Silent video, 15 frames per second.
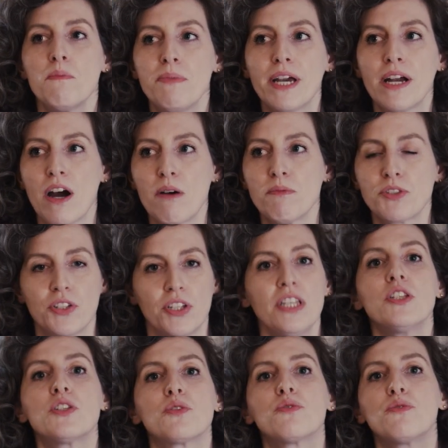becomes
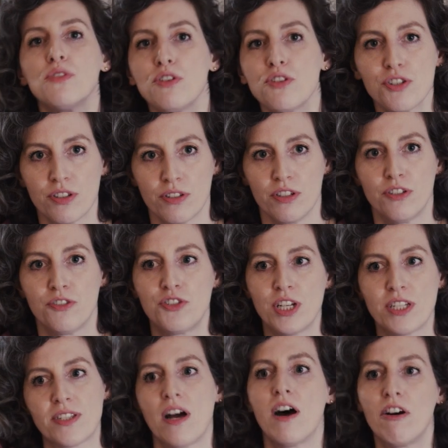institutional
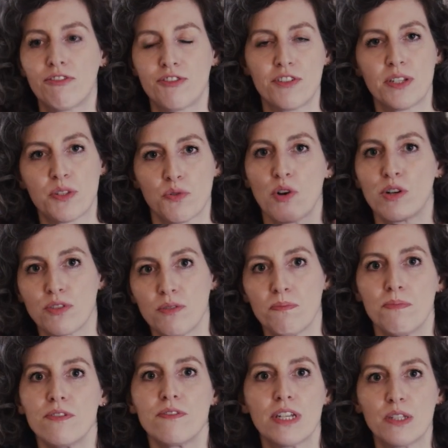just after a
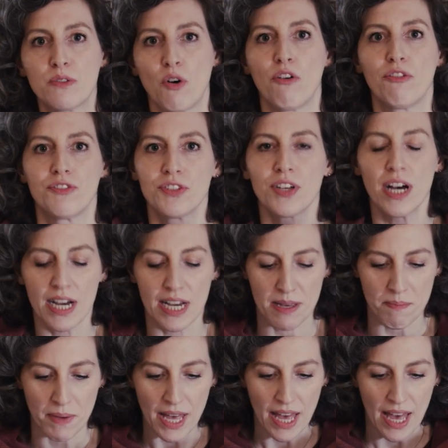certain period of
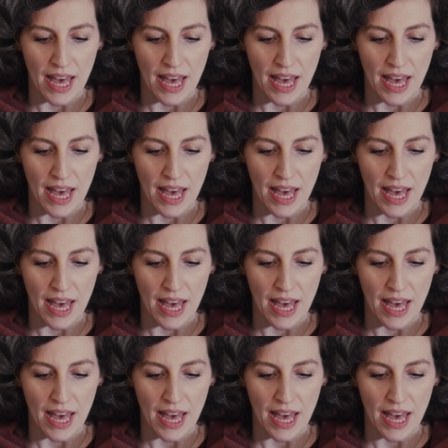time,